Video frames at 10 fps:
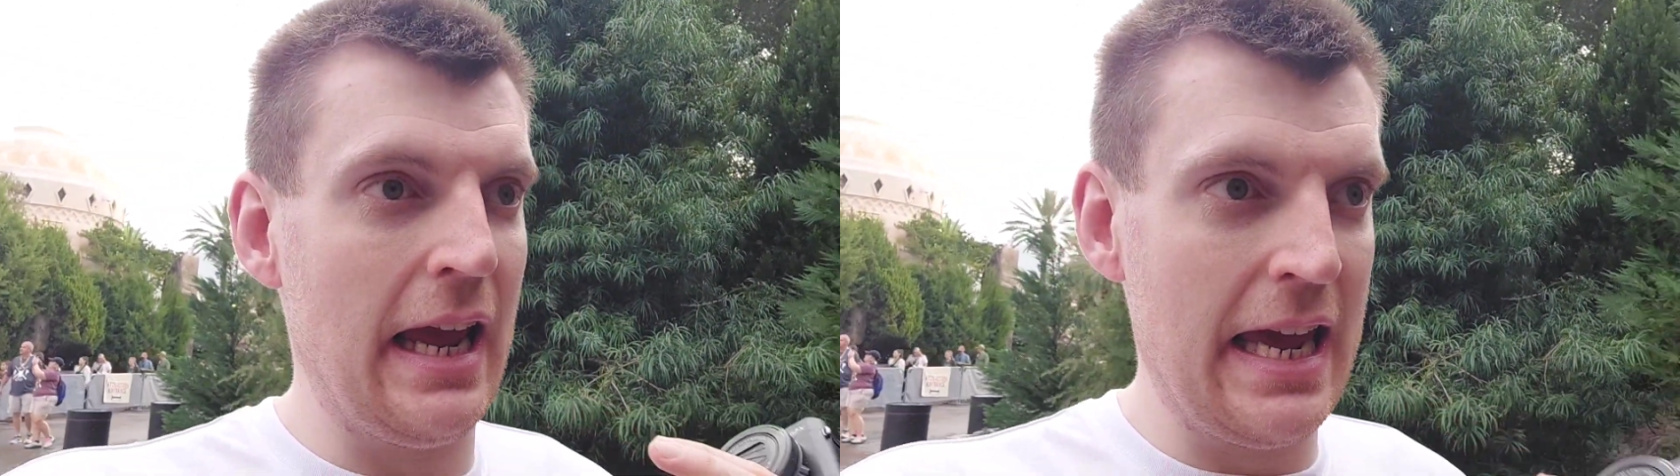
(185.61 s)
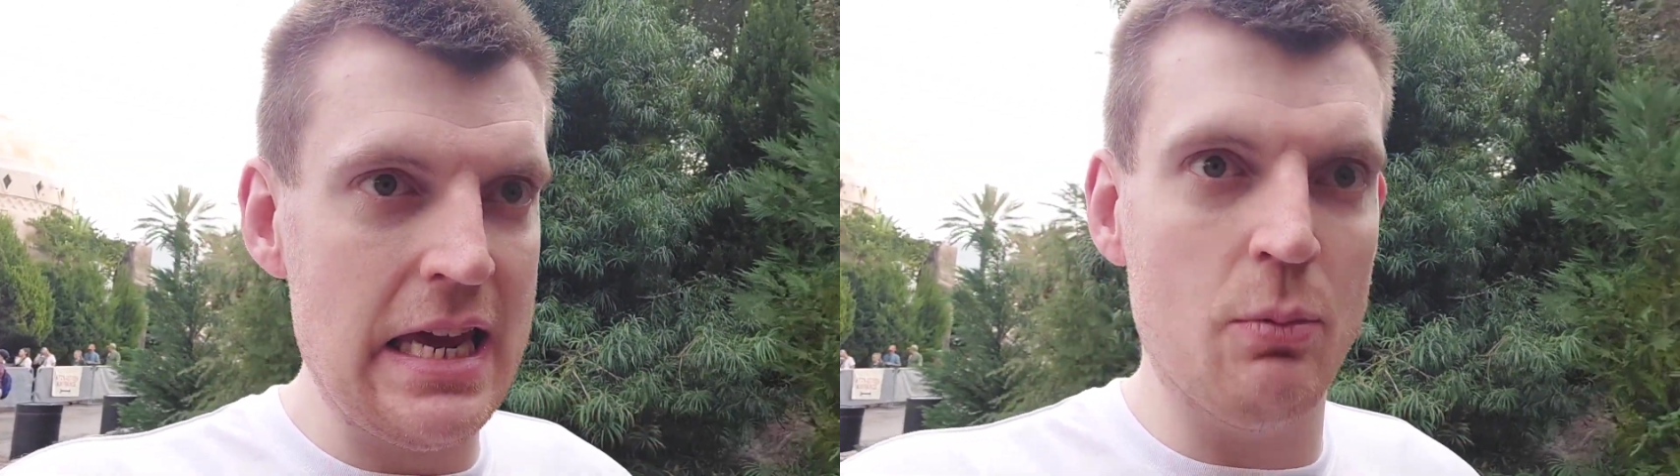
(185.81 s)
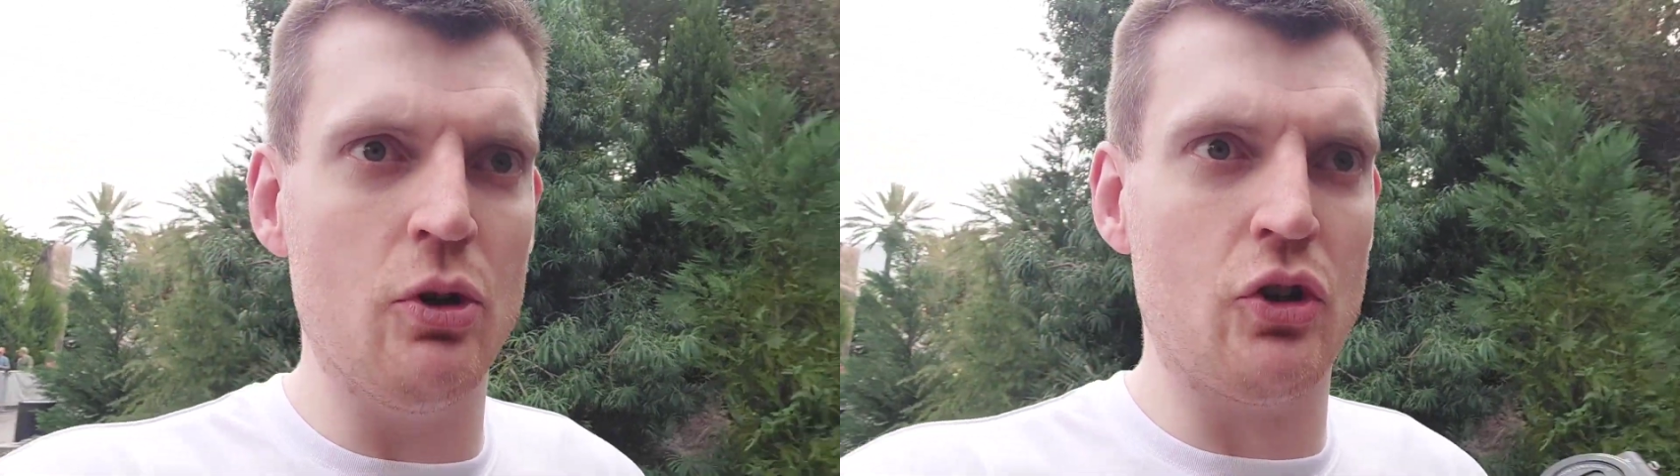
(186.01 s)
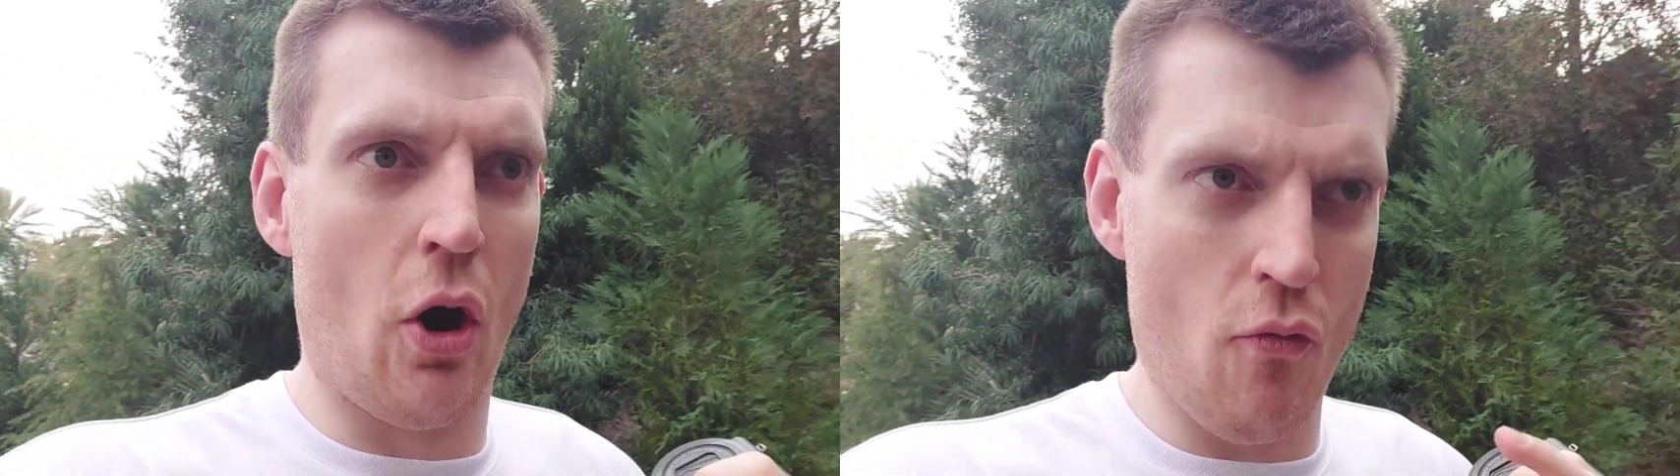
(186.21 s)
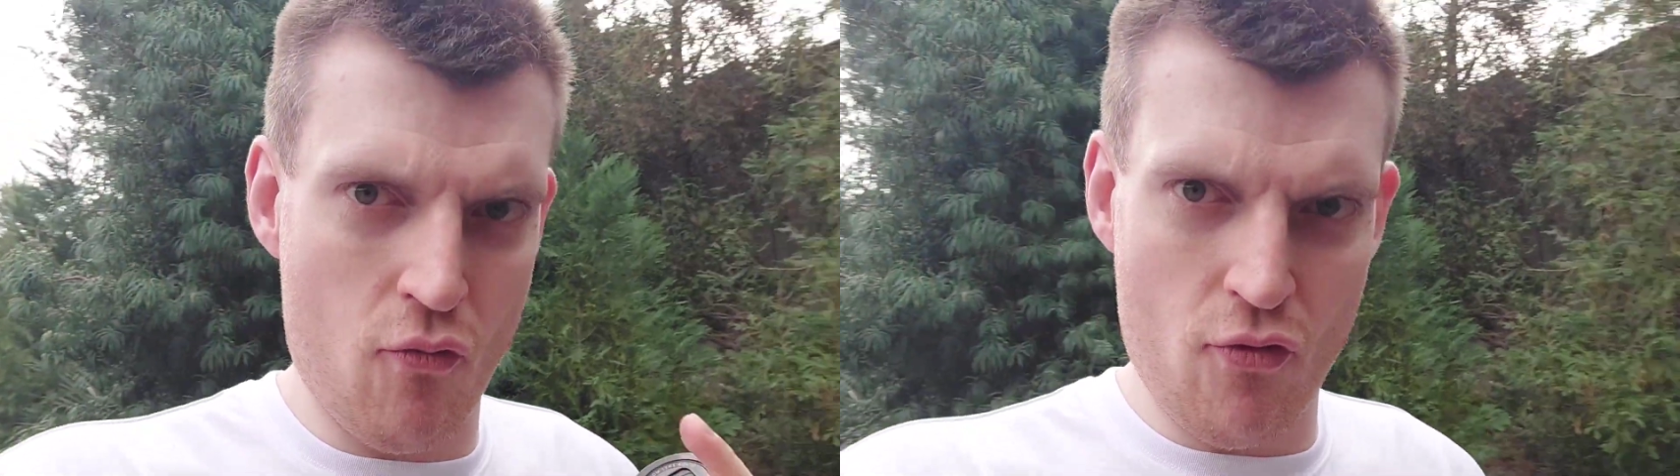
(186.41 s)
he was
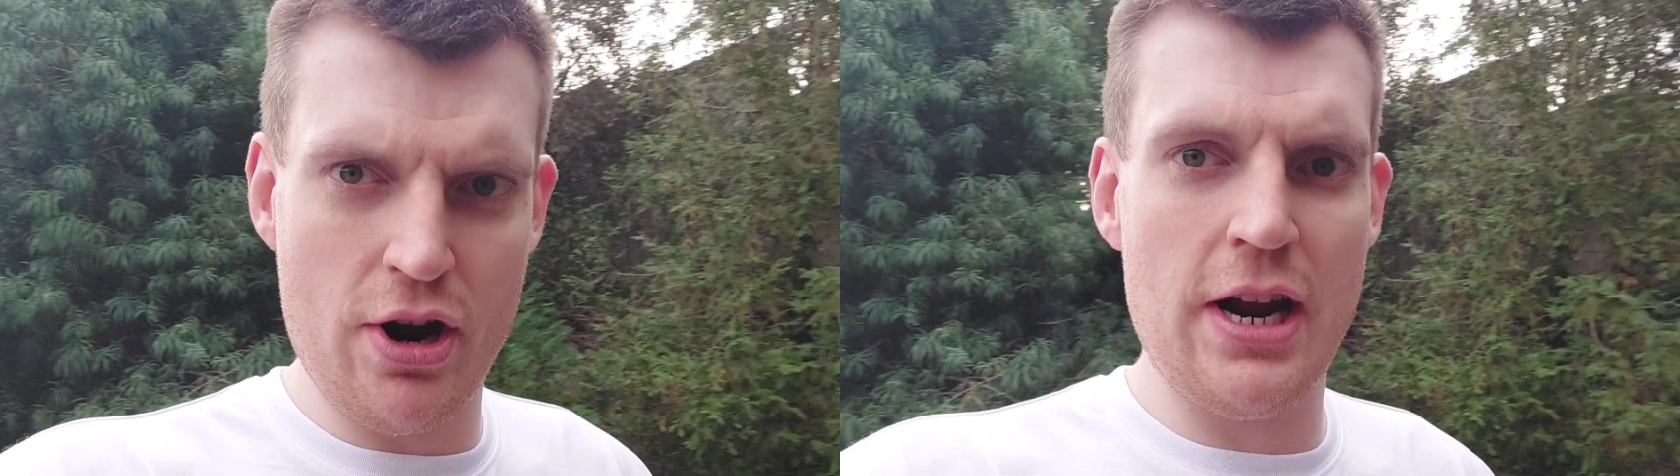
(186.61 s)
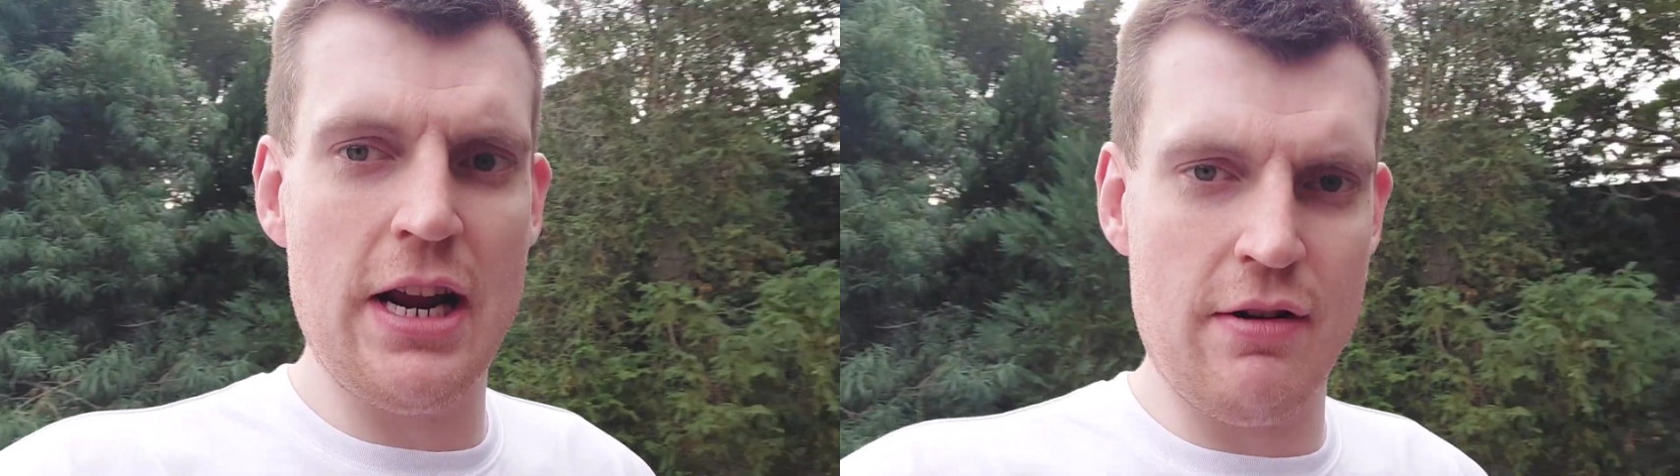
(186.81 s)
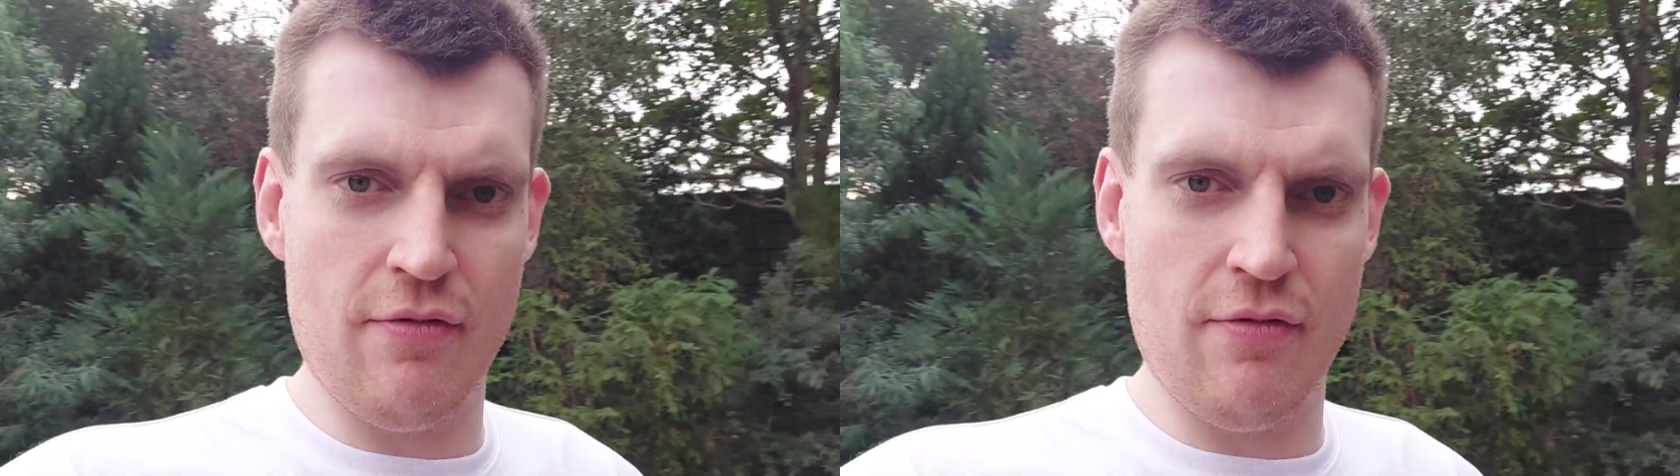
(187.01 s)
a really